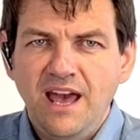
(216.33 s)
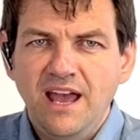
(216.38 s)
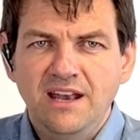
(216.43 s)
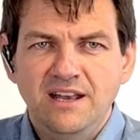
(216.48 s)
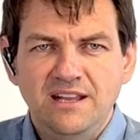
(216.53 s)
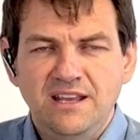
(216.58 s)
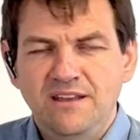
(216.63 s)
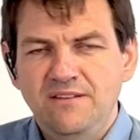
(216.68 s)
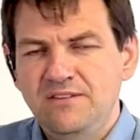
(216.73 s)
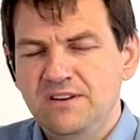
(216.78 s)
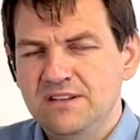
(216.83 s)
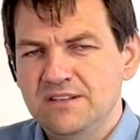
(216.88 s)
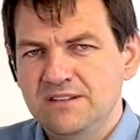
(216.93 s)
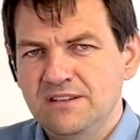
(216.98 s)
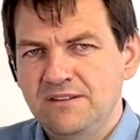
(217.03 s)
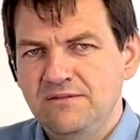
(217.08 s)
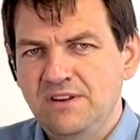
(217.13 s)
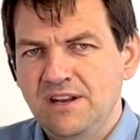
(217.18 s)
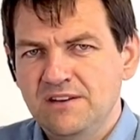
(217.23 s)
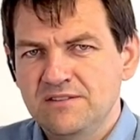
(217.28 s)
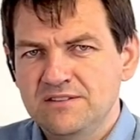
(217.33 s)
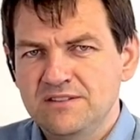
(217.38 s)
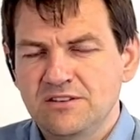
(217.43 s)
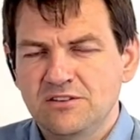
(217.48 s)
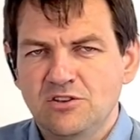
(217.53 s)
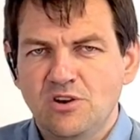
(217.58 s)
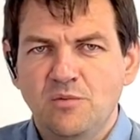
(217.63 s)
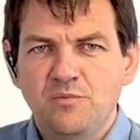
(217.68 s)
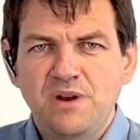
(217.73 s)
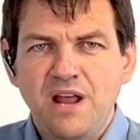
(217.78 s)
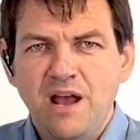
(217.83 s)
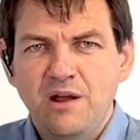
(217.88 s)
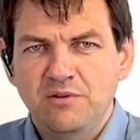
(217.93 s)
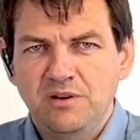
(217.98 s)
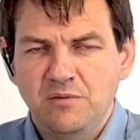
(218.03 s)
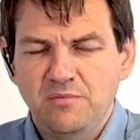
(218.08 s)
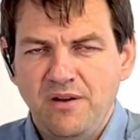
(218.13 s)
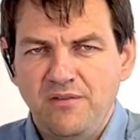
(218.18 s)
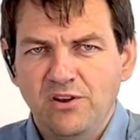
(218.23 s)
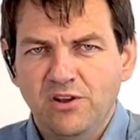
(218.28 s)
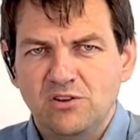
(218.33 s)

and if there is a drop down in power